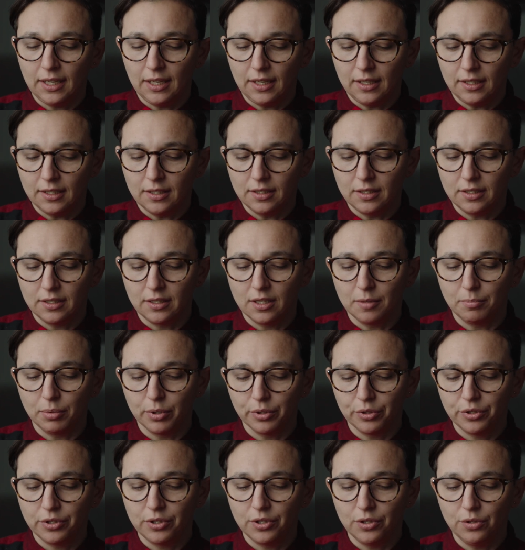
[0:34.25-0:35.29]
is the
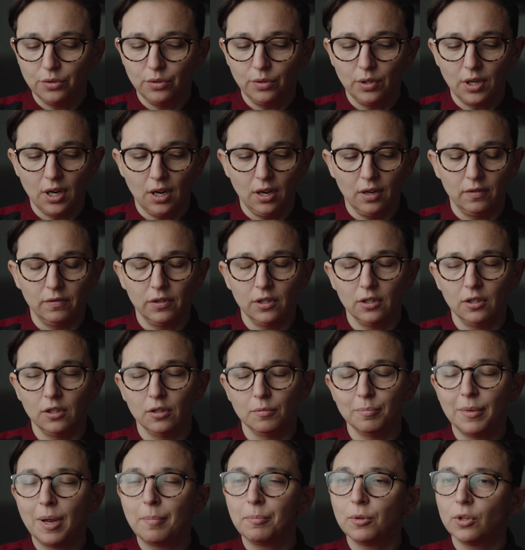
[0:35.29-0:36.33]
pursuit of
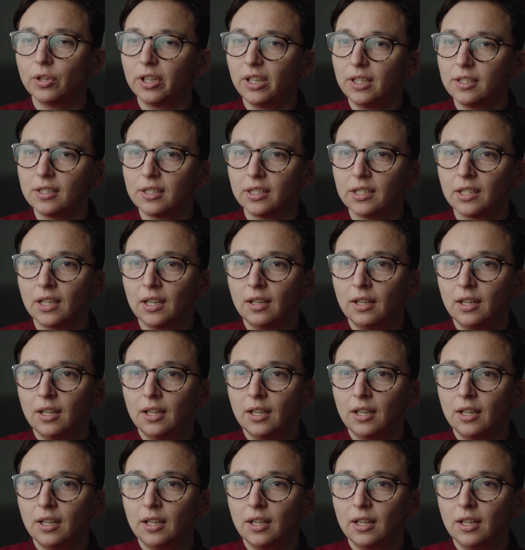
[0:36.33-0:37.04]
her memories.